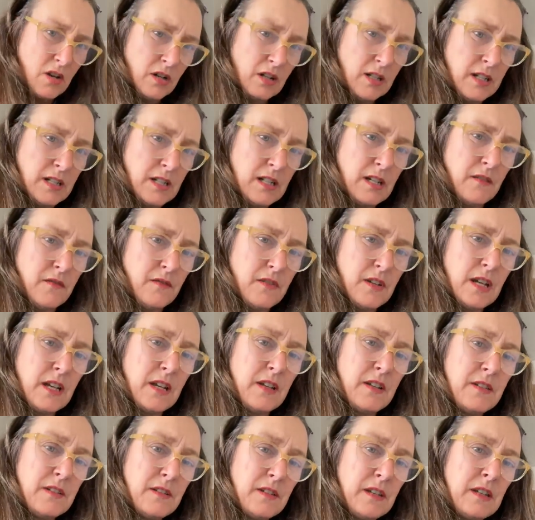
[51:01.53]
totally
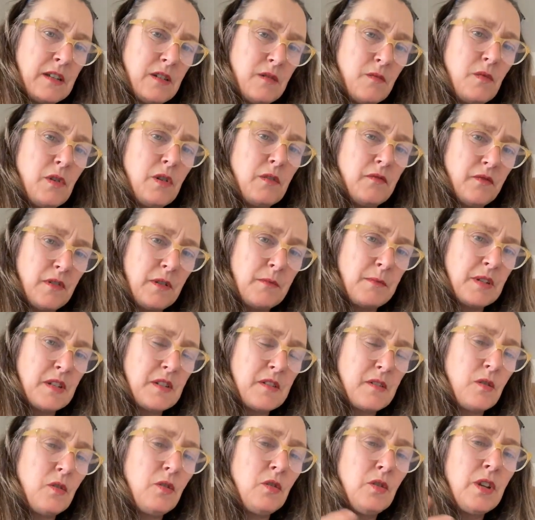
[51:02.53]
dovetails into what
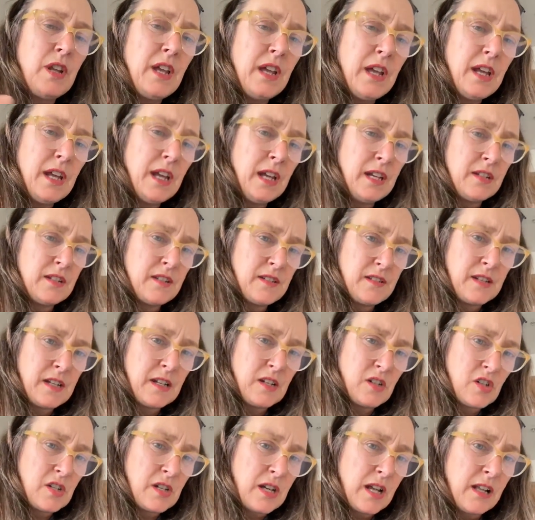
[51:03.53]
feminists call
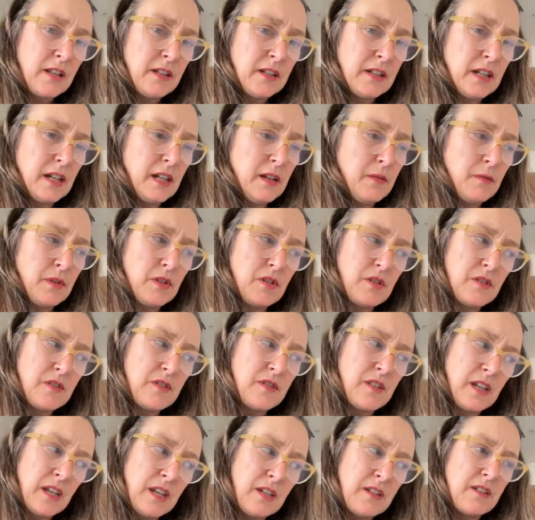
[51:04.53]
intersectionality, which
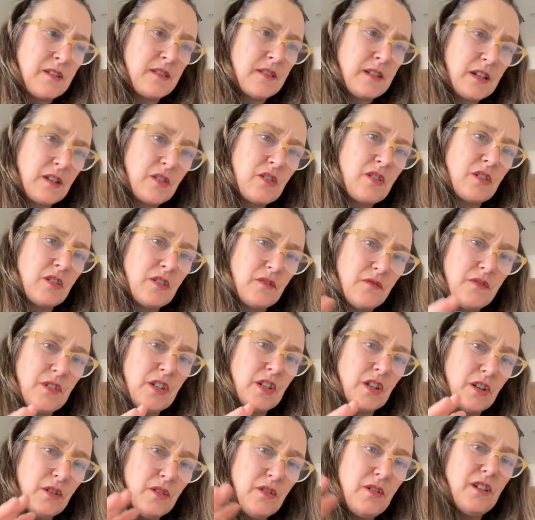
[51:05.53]
is the intersection of,
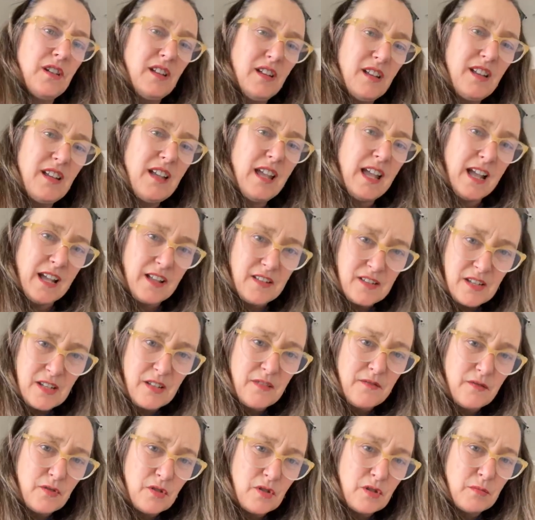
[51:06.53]

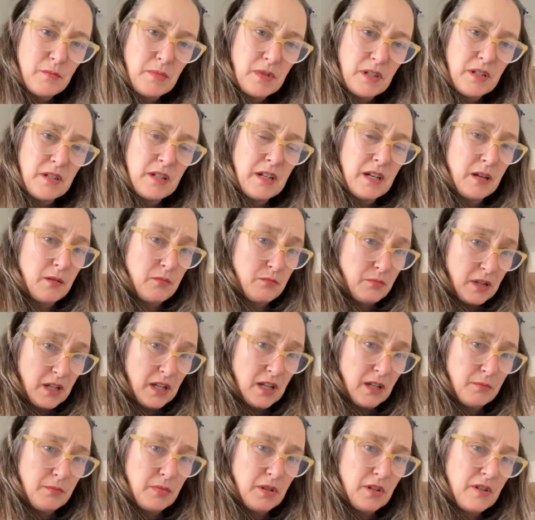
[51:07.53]
housing affordability and
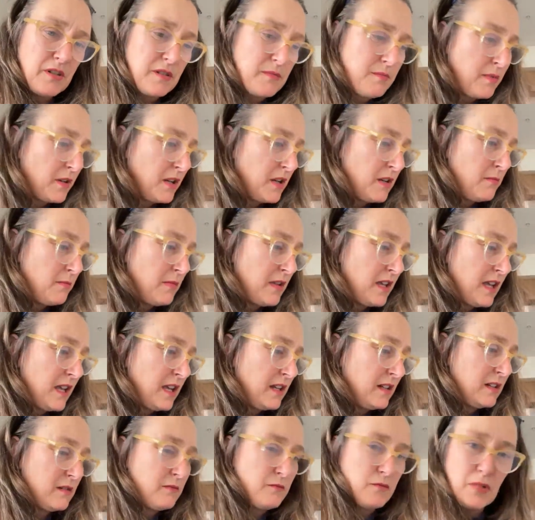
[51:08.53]
being abused by a
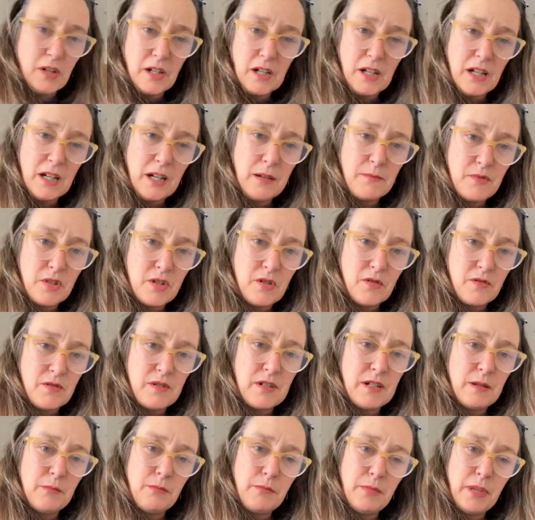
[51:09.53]
man and bringing up children